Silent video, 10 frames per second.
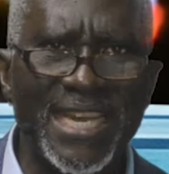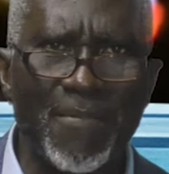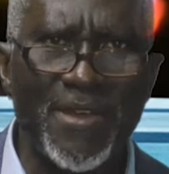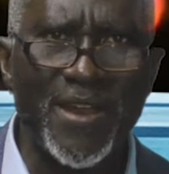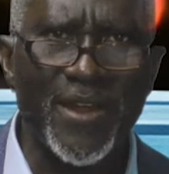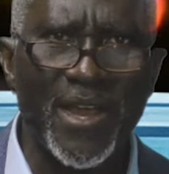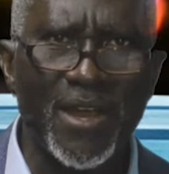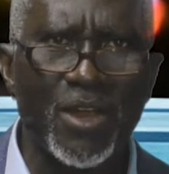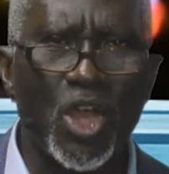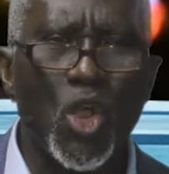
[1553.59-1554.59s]
in
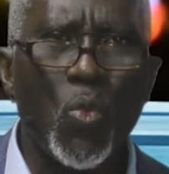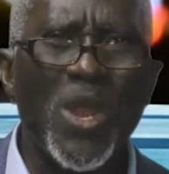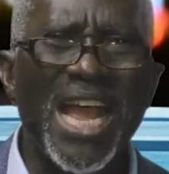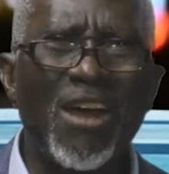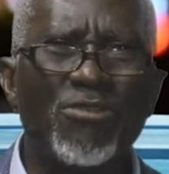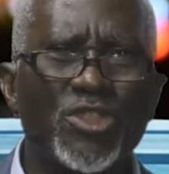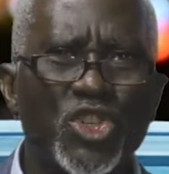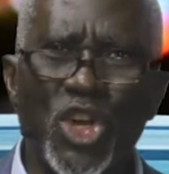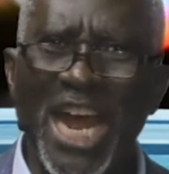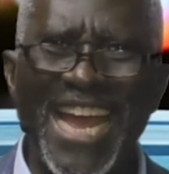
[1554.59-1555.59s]
America. We have
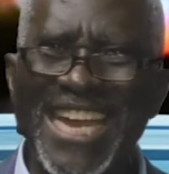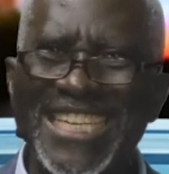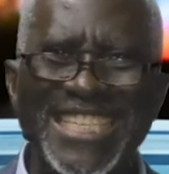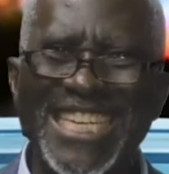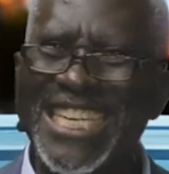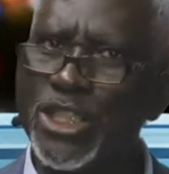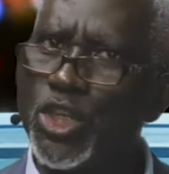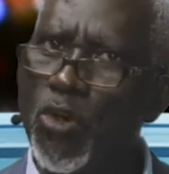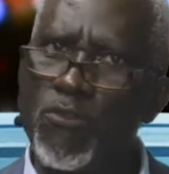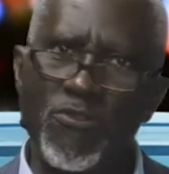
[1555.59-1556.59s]
tried in
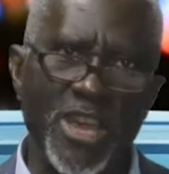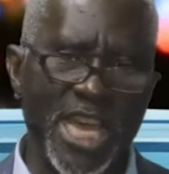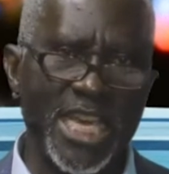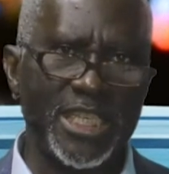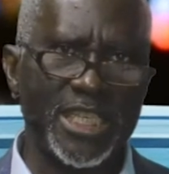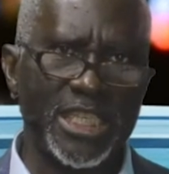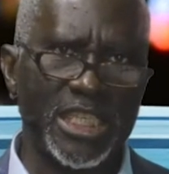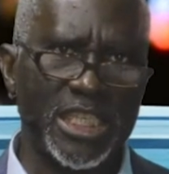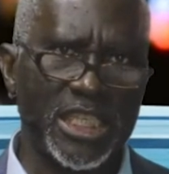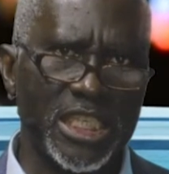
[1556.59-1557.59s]
your
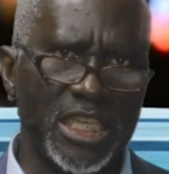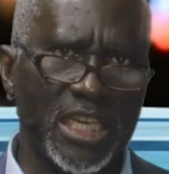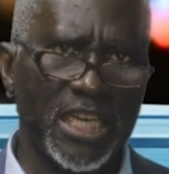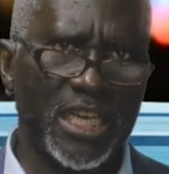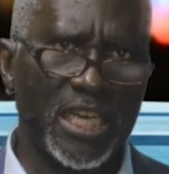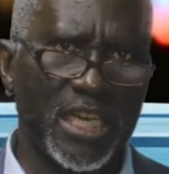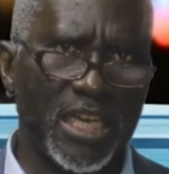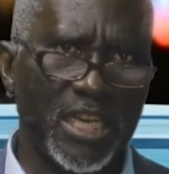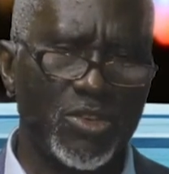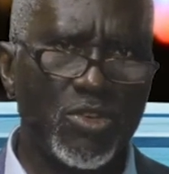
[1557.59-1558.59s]
face.
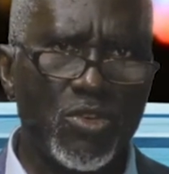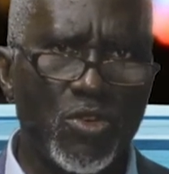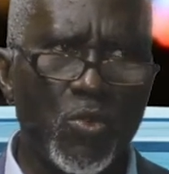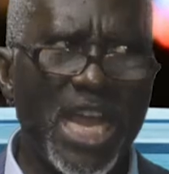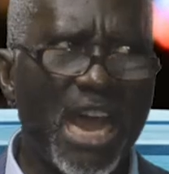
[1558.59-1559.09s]
You know, we